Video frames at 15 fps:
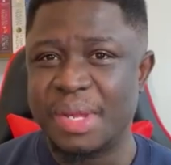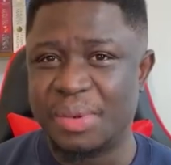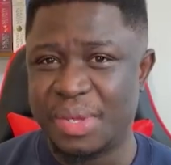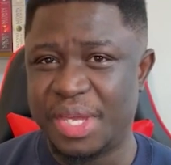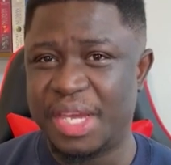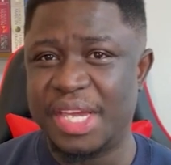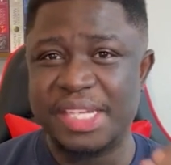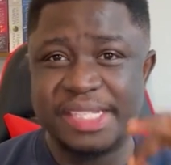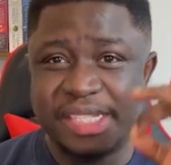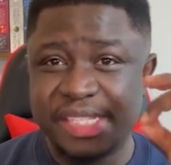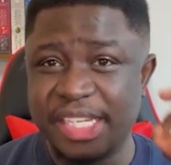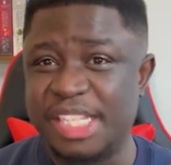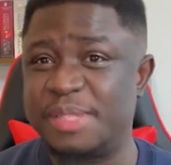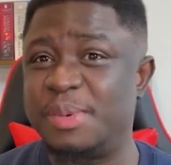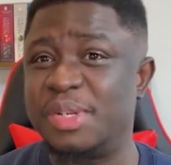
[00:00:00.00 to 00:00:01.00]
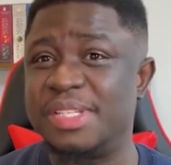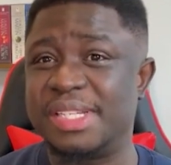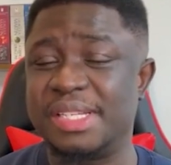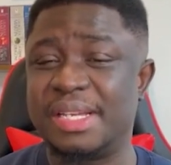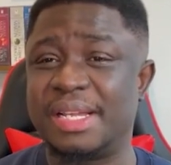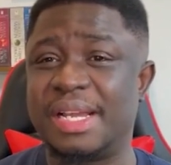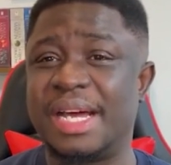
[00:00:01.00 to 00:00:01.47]
okay? 6 months in
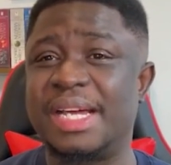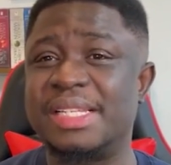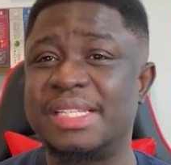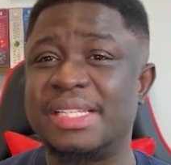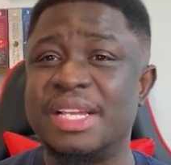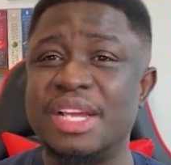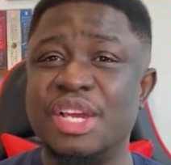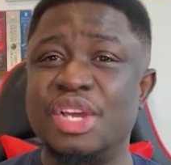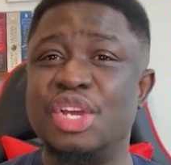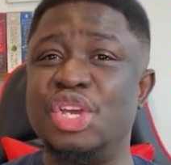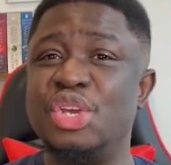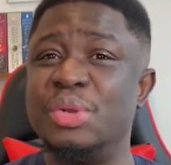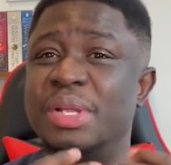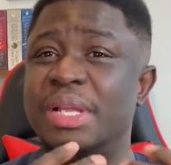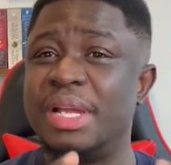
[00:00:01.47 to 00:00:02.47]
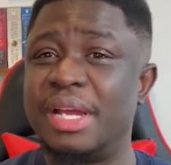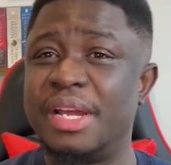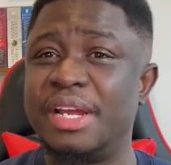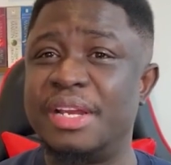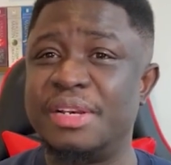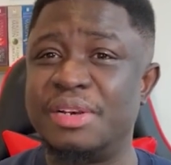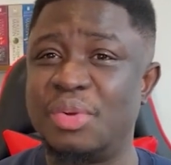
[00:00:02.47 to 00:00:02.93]
class. You
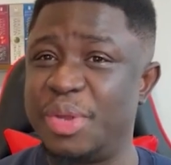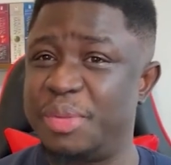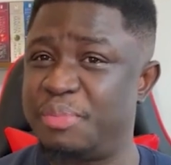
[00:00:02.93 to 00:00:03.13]
learn with